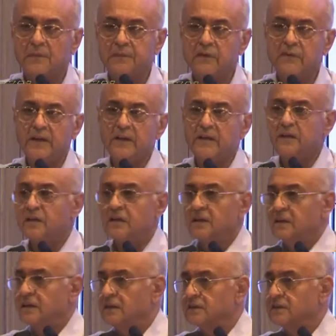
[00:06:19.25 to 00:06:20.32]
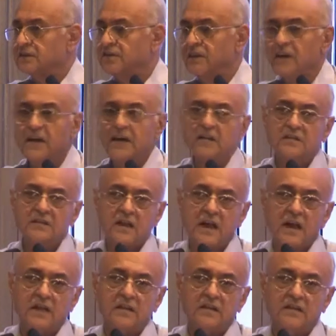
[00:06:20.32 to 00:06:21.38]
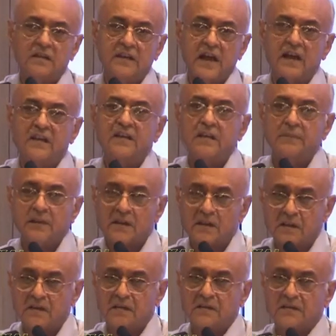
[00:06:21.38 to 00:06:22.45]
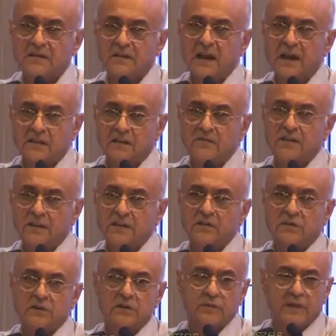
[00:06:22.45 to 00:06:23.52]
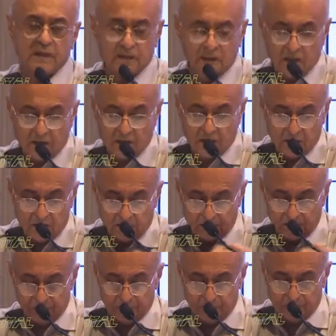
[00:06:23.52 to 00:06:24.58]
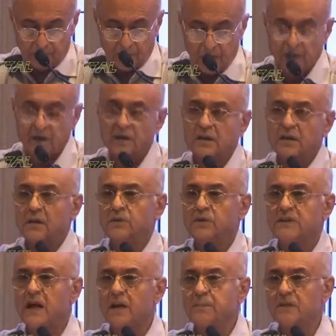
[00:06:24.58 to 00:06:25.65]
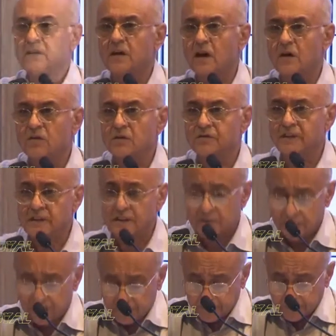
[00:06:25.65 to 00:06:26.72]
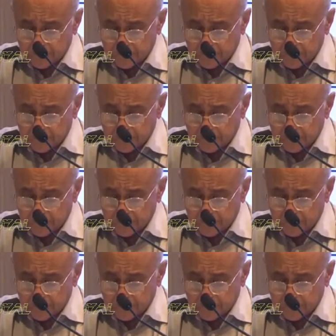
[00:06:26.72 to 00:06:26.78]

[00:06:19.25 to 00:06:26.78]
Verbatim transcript: between uh, screenings and the academic activities which, went, uh, uh, which happened around the festival.